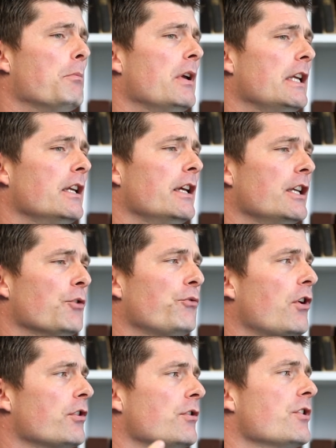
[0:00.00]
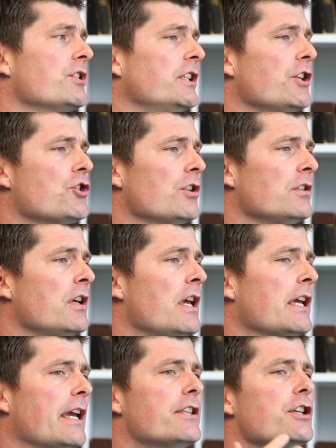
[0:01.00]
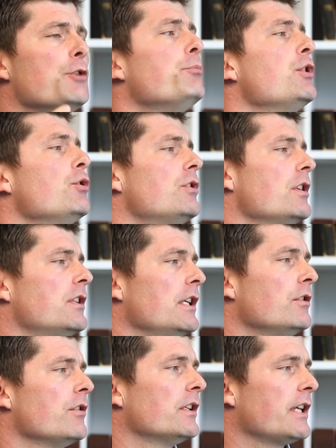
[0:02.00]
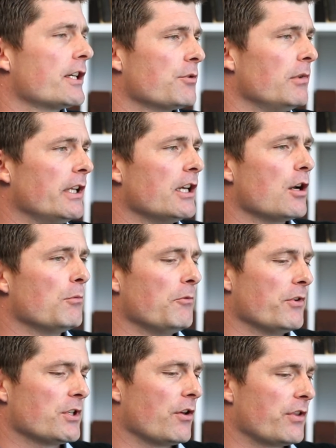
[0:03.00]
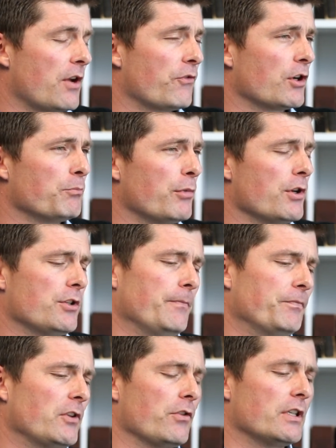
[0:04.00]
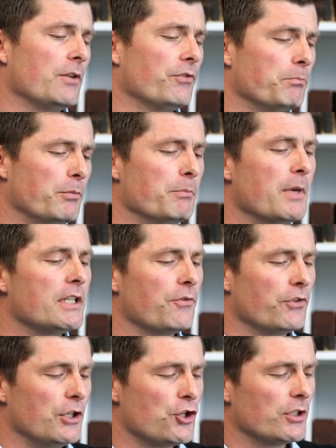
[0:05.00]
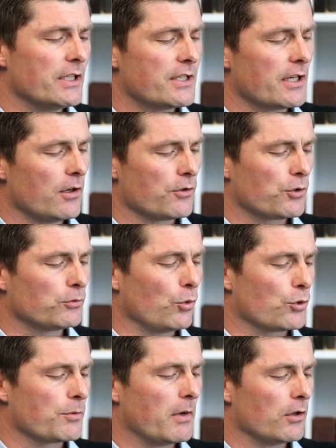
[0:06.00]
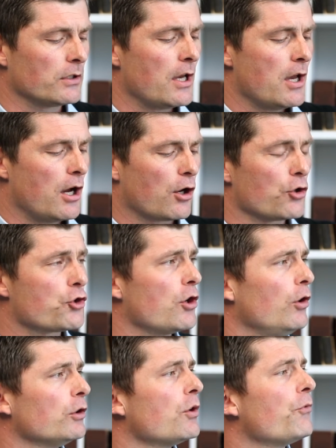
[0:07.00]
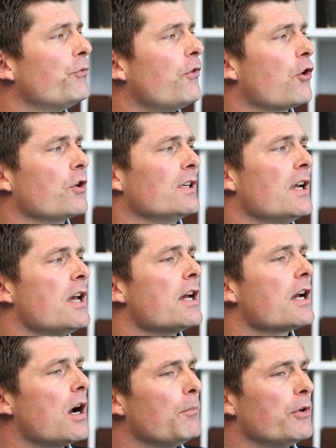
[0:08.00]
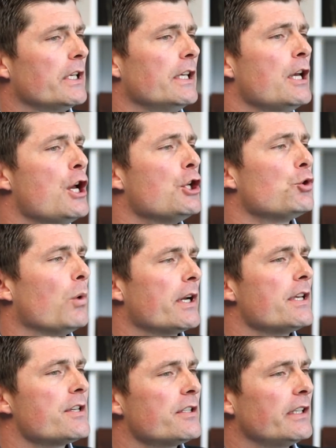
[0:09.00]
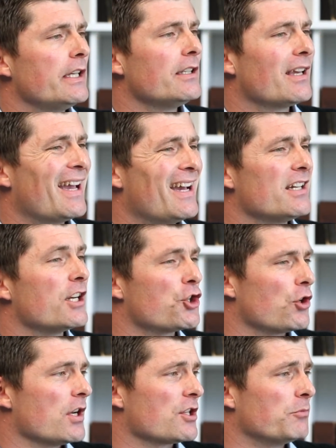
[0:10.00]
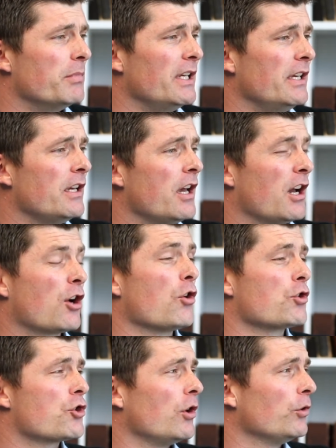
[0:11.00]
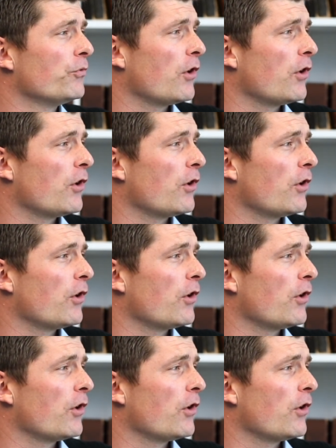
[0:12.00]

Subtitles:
in a foreign jurisdiction gets imputed into the taxable income of a South African person. Now, the mere definition itself talks about a controlled foreign company. To what extent can a trust be a controlled